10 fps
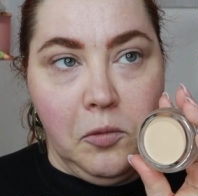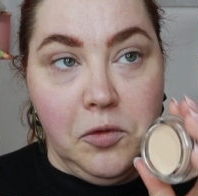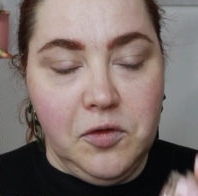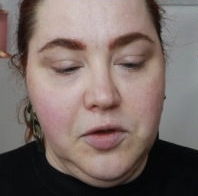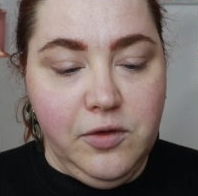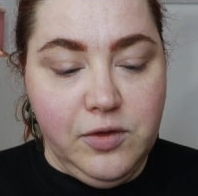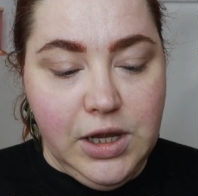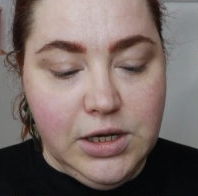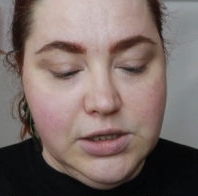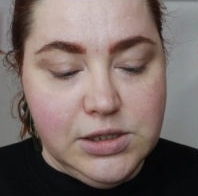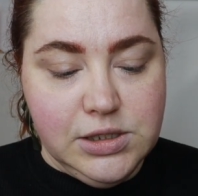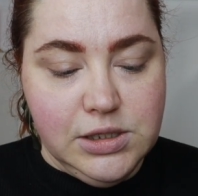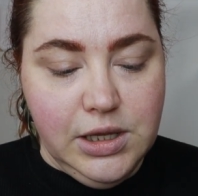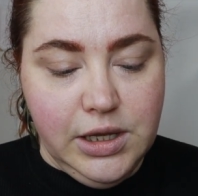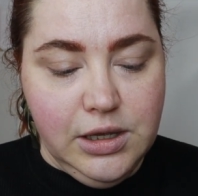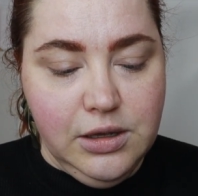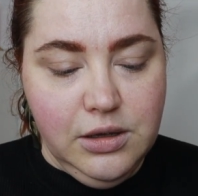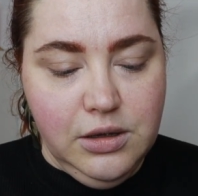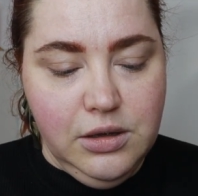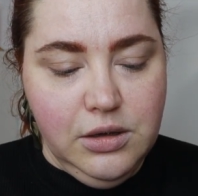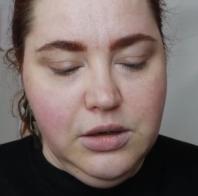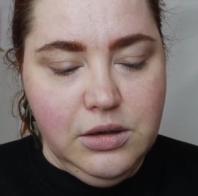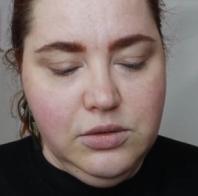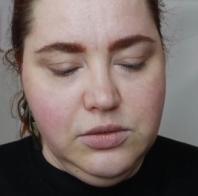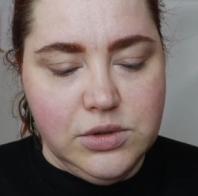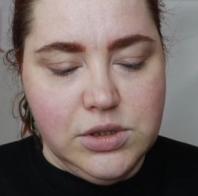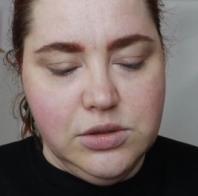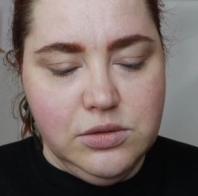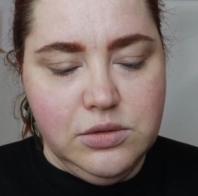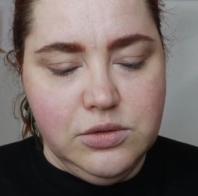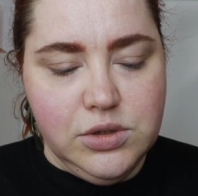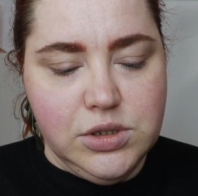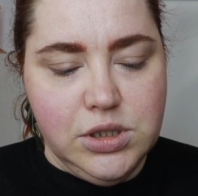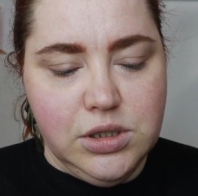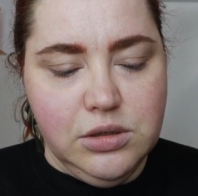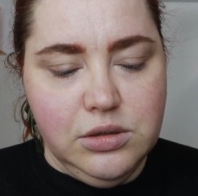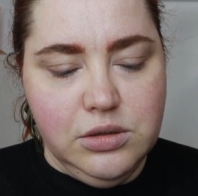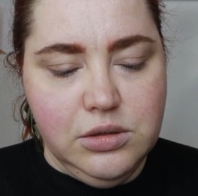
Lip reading: we'll see if that is like, oh, it's interesting.